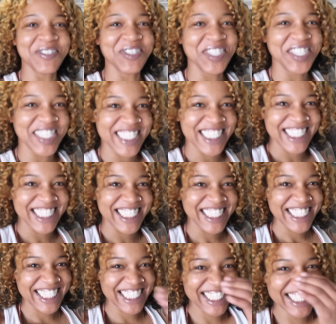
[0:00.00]
what you
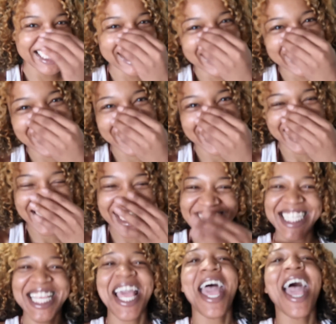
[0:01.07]
talking about? I didn't say
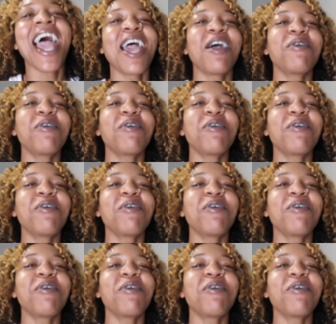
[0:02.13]
that.